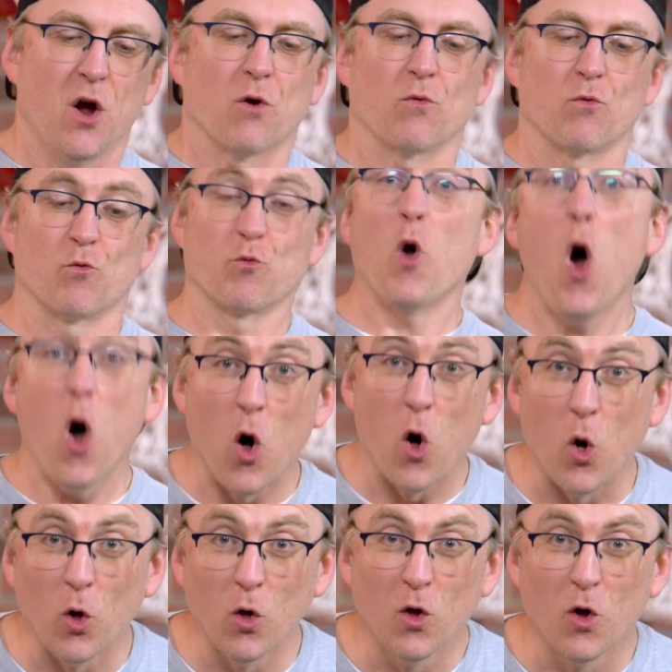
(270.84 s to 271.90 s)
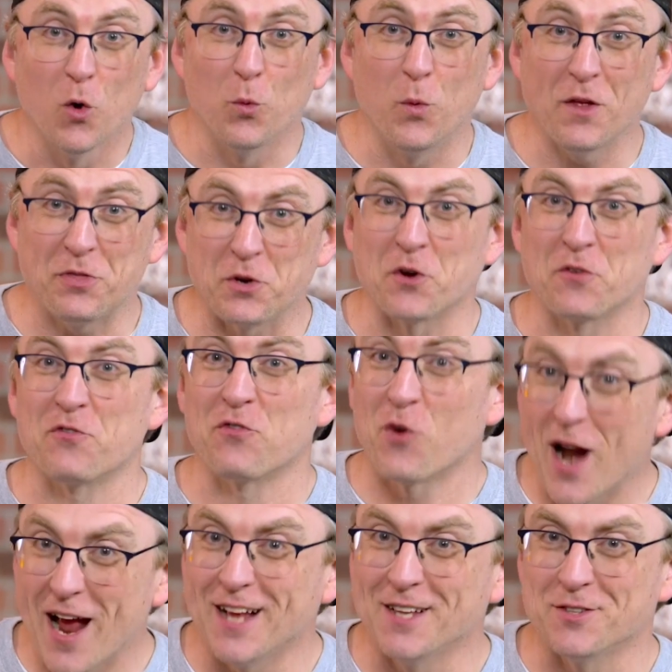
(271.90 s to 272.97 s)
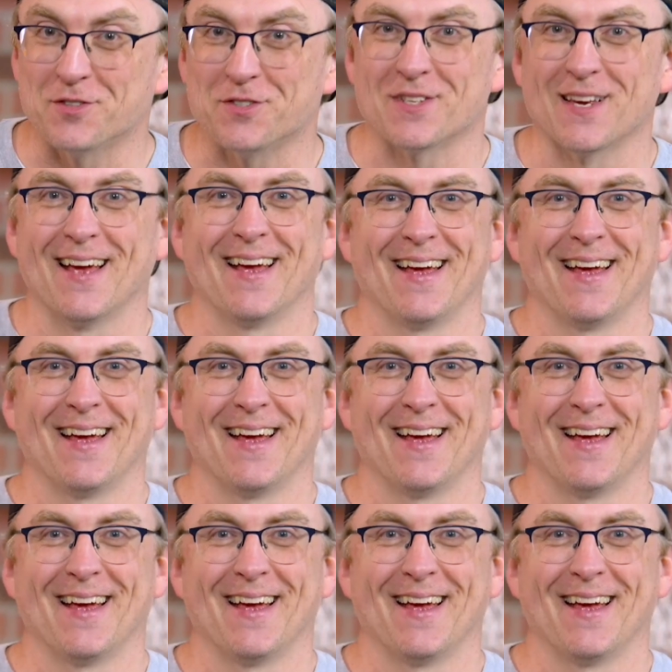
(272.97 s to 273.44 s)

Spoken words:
Roll with your friends.